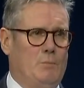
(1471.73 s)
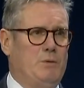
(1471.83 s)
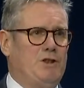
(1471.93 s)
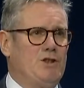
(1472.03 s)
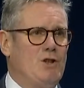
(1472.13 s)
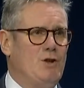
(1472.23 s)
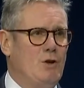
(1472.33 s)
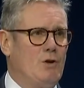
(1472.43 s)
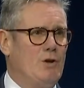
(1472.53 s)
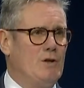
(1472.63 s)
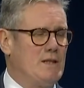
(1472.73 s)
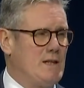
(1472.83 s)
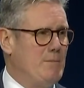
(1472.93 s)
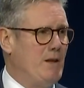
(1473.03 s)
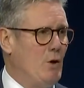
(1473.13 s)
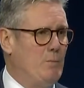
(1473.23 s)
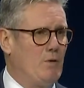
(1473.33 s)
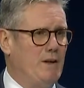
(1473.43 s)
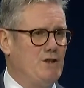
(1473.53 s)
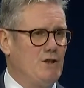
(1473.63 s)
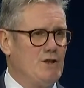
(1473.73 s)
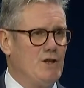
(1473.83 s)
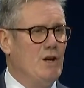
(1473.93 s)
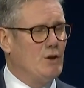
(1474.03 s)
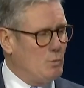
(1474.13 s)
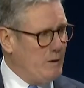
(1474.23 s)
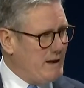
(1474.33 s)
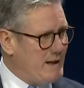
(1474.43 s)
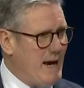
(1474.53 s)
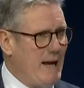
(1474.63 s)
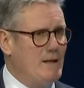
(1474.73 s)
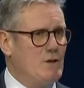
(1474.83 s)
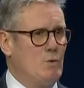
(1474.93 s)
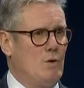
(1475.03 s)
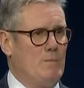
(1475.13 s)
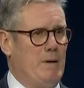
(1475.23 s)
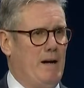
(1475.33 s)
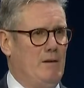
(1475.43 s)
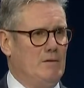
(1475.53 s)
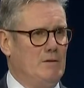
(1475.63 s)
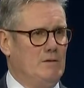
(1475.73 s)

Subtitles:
But just look at some of the operations that we can talk about.